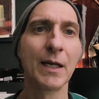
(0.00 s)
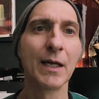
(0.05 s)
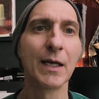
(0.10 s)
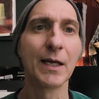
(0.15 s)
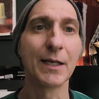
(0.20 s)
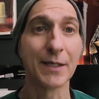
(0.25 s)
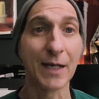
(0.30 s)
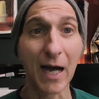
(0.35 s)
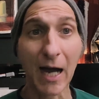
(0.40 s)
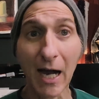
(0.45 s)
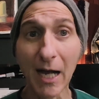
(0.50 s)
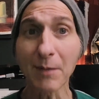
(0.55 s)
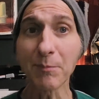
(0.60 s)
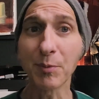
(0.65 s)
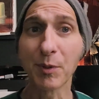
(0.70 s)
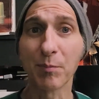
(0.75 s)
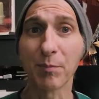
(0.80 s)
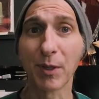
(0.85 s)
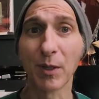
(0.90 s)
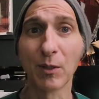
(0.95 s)
And I
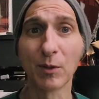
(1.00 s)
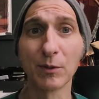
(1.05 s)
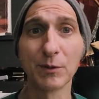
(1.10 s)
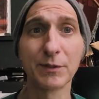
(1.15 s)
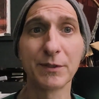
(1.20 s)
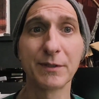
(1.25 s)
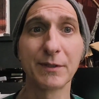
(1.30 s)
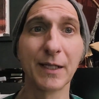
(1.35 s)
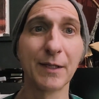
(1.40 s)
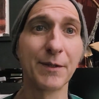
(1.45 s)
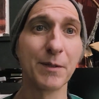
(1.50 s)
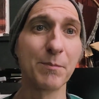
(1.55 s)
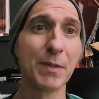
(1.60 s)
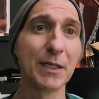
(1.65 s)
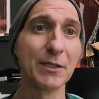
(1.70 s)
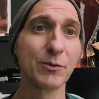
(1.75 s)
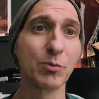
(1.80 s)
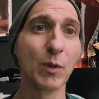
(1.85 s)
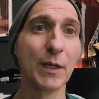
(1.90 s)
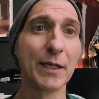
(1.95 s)
propose that the
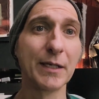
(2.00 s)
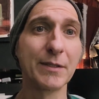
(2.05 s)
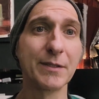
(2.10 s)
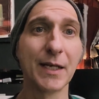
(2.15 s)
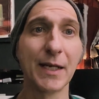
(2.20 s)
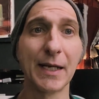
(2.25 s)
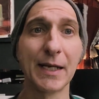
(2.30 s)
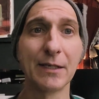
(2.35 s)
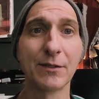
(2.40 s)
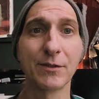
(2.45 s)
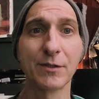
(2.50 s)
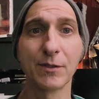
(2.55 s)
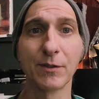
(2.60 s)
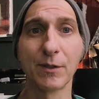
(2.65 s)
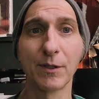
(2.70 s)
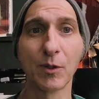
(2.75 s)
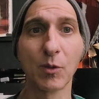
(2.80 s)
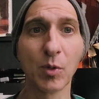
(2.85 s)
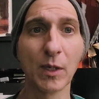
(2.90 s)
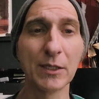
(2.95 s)
best way to answer
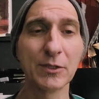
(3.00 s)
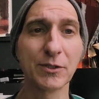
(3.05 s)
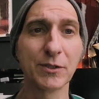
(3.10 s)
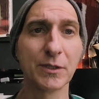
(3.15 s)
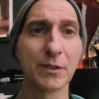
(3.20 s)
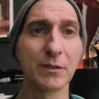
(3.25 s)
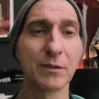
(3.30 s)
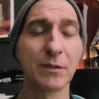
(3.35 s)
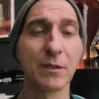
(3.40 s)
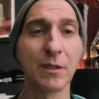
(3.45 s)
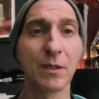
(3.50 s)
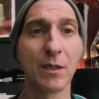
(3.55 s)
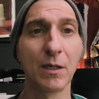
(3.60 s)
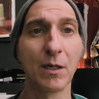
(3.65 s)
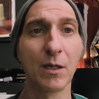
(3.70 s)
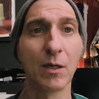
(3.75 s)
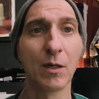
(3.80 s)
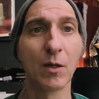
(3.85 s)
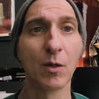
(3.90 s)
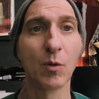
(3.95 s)
the question,
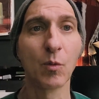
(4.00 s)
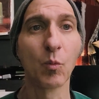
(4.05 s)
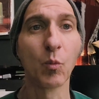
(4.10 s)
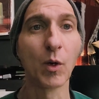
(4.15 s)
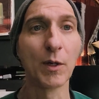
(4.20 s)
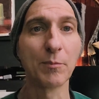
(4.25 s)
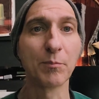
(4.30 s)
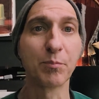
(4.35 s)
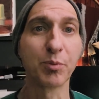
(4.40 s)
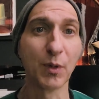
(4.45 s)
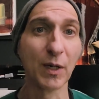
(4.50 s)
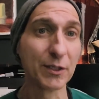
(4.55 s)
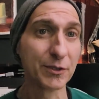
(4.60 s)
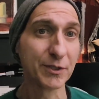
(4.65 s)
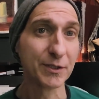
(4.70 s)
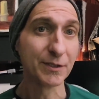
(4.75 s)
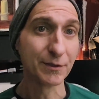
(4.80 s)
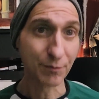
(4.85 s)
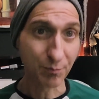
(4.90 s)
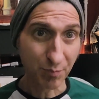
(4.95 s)
what brush
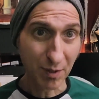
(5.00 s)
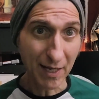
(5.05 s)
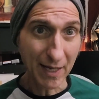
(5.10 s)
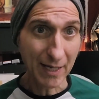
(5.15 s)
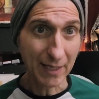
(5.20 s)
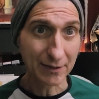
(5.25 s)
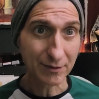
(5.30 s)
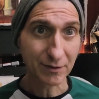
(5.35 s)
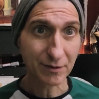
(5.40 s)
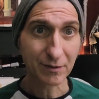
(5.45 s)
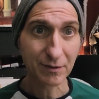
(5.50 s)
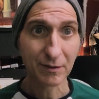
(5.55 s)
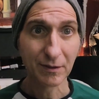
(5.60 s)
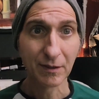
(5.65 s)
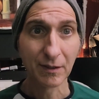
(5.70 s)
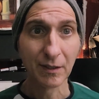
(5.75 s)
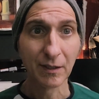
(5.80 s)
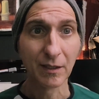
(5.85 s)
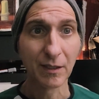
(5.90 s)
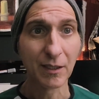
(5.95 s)
is best,
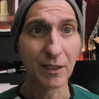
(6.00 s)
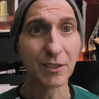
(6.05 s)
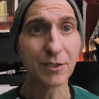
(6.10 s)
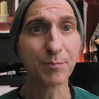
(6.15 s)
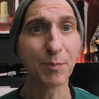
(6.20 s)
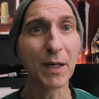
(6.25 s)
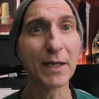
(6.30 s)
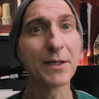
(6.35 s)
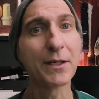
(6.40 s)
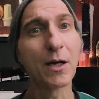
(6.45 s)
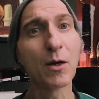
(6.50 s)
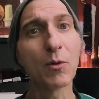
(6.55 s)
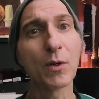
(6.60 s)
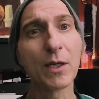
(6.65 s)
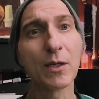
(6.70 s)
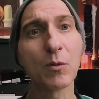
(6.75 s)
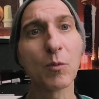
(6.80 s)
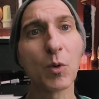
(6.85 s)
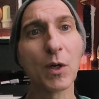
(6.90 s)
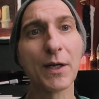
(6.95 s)
is by
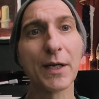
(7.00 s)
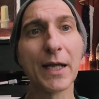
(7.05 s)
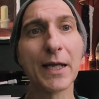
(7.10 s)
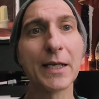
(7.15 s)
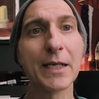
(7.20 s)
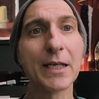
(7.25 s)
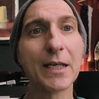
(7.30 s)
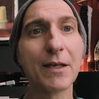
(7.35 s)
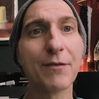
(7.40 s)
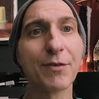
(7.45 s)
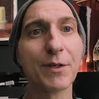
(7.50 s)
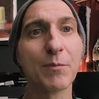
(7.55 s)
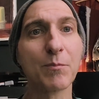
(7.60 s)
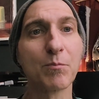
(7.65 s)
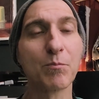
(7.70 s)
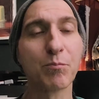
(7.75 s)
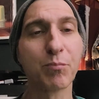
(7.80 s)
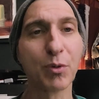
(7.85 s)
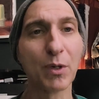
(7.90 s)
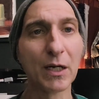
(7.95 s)
knowing what any given
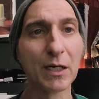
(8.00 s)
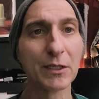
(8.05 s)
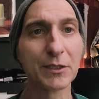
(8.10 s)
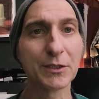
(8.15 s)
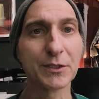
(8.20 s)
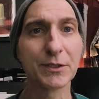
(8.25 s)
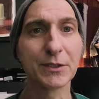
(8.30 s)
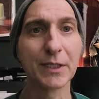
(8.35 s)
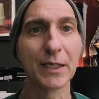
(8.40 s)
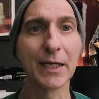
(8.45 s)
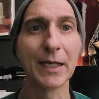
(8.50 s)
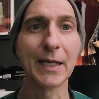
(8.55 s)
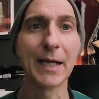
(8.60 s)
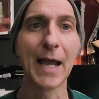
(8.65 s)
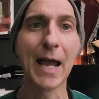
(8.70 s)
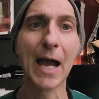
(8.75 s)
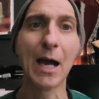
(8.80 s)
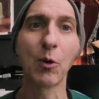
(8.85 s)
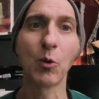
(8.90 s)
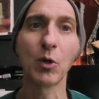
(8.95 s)
brush in
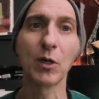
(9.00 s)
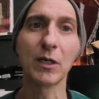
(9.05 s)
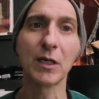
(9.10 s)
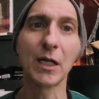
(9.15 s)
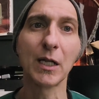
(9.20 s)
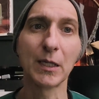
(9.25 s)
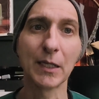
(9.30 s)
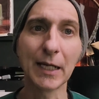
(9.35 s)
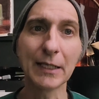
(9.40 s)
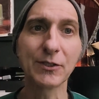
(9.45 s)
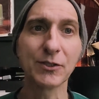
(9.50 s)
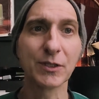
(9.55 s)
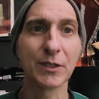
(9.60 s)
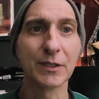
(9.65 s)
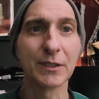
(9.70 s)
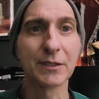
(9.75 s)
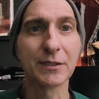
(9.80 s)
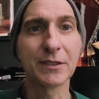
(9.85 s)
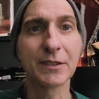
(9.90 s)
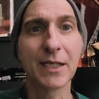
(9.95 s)
our
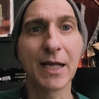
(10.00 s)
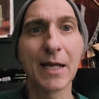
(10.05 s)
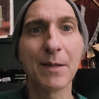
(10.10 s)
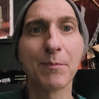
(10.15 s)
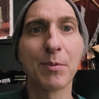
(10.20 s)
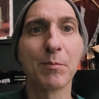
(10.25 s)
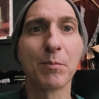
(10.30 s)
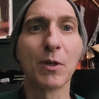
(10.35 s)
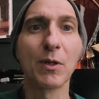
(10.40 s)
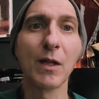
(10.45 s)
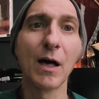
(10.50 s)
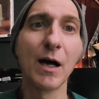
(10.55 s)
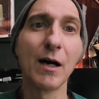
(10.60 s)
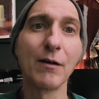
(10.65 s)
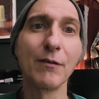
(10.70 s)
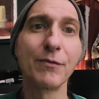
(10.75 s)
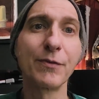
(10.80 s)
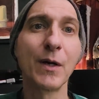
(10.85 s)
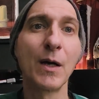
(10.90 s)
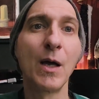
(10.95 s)
collection is capable
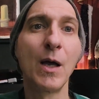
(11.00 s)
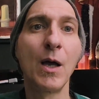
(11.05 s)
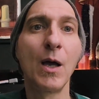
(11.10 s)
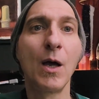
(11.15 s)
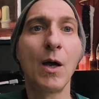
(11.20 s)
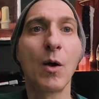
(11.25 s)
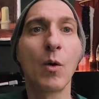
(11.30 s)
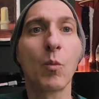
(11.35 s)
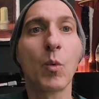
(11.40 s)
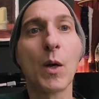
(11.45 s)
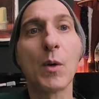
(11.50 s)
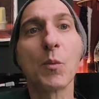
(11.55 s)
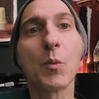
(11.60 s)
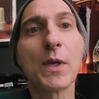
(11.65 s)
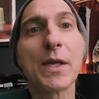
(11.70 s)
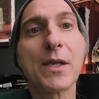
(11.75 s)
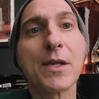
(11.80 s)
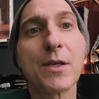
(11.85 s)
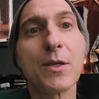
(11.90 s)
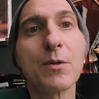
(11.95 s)
of when we
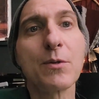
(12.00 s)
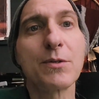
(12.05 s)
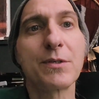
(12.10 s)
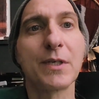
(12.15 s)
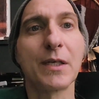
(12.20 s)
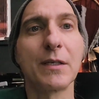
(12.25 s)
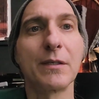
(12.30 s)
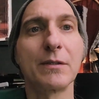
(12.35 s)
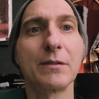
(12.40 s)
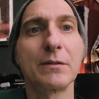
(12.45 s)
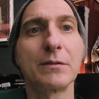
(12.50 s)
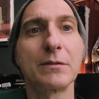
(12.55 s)
use it,